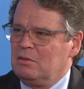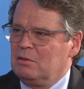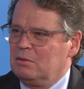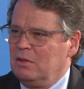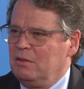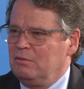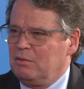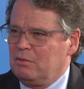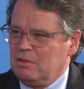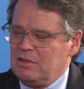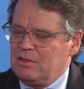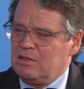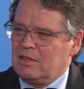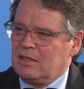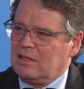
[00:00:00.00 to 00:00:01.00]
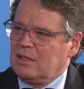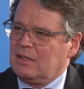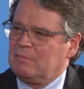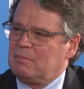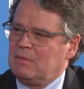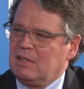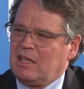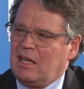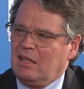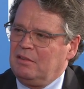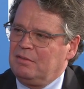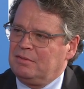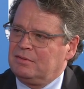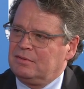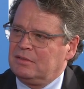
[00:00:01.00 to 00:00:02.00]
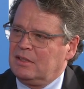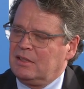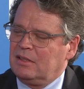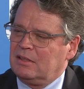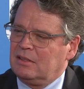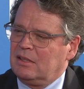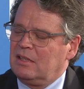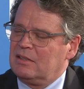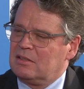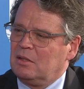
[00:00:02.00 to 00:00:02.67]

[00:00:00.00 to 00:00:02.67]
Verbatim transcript: to influence uh, life uh, as